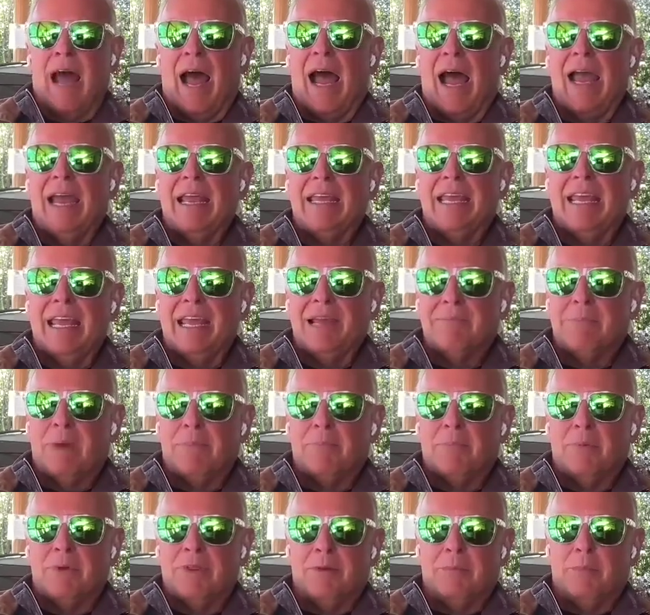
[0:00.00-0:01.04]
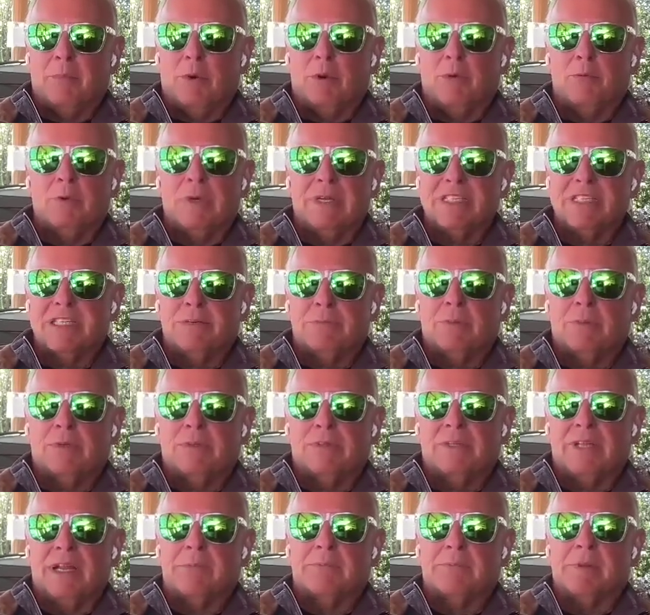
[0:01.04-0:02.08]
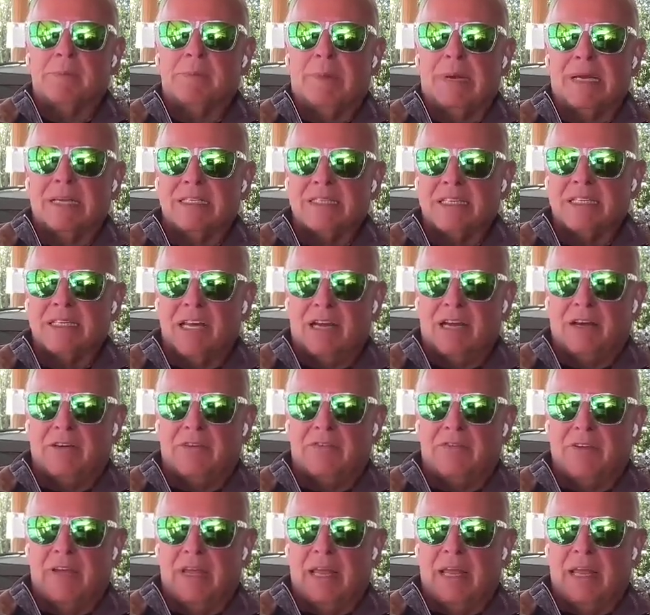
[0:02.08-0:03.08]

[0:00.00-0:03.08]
I came up with a more reasonable number myself,